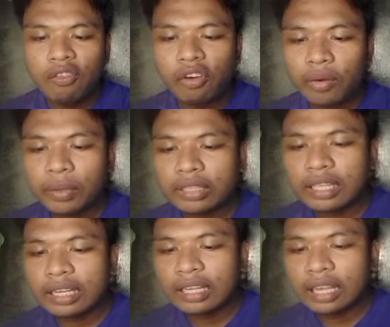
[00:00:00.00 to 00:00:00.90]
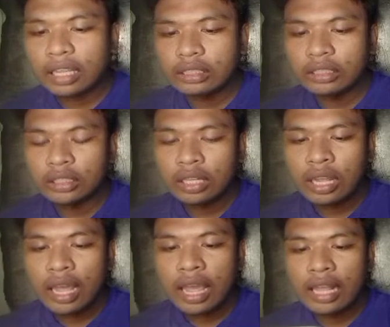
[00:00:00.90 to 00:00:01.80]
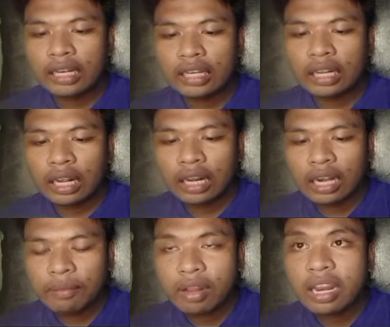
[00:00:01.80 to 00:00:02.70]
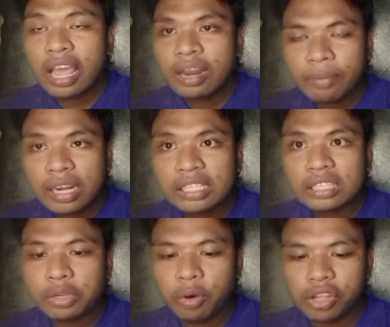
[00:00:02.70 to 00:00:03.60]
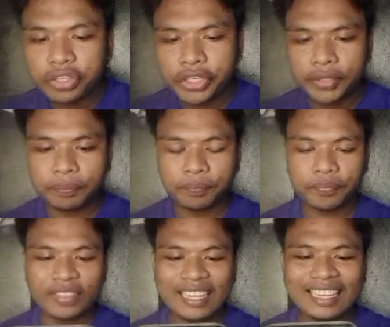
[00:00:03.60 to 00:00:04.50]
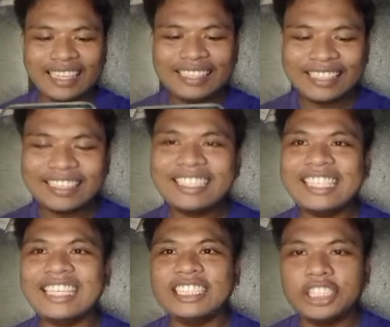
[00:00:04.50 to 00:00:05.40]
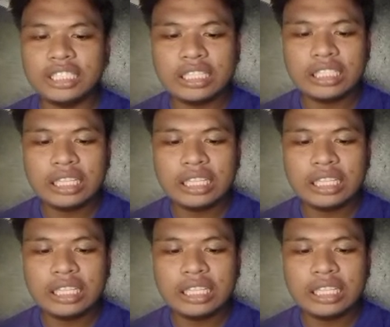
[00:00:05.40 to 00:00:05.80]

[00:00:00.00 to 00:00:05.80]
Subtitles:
forming the linkage and eliminating water. This linkage is